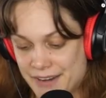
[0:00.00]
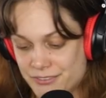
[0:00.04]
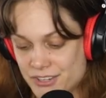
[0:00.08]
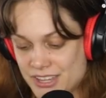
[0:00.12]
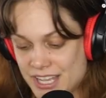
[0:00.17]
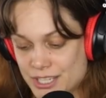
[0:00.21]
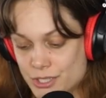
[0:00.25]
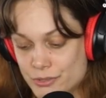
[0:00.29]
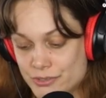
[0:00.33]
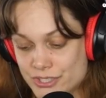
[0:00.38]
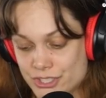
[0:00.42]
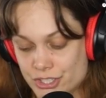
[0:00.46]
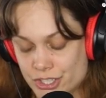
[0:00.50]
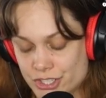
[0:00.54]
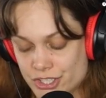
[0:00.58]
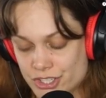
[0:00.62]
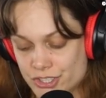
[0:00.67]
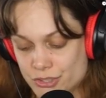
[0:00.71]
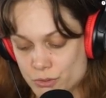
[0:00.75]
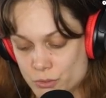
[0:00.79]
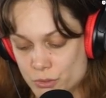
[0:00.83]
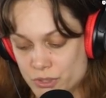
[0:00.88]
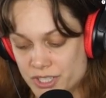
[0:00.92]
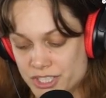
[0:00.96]
But after that, you return
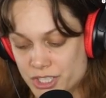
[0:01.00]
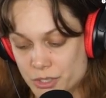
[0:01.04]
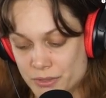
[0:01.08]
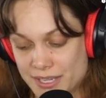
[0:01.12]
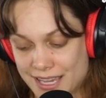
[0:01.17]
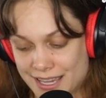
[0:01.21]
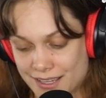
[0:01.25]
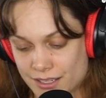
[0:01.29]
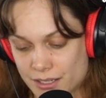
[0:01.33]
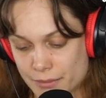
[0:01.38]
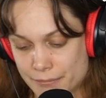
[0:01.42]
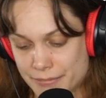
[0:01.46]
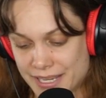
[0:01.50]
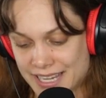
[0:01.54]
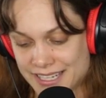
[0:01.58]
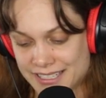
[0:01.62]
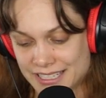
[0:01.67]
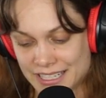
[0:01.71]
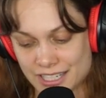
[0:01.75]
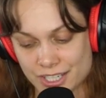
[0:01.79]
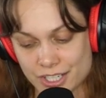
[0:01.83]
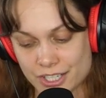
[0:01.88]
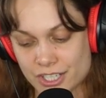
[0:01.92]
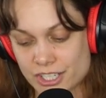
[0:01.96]
to school and you can't come
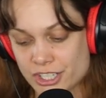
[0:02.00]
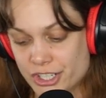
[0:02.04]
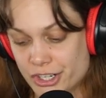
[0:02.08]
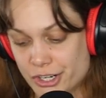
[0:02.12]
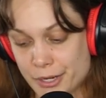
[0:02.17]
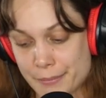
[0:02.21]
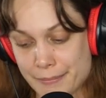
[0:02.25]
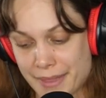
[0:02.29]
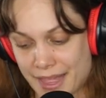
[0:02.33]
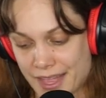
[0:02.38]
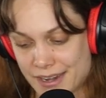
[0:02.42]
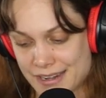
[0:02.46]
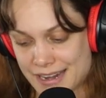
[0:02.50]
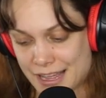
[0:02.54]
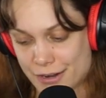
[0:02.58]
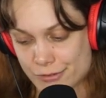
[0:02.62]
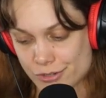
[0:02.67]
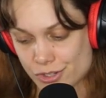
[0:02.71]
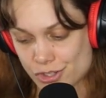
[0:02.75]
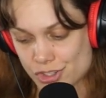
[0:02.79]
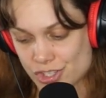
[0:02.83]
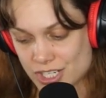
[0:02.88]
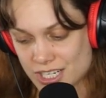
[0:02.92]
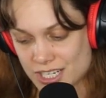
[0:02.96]
back here. You're a man
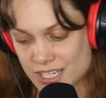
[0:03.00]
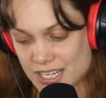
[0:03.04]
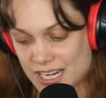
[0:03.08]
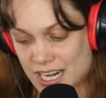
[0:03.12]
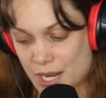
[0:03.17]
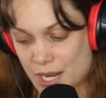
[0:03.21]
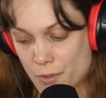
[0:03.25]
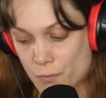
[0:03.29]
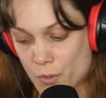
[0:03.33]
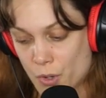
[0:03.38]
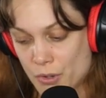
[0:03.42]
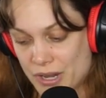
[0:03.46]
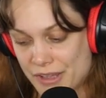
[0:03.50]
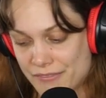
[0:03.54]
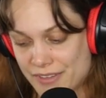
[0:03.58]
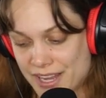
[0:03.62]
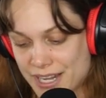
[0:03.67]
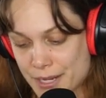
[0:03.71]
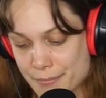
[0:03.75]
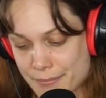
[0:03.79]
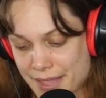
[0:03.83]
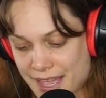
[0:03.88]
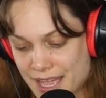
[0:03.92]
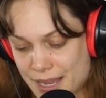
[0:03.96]
now, Rashid, and I won't have any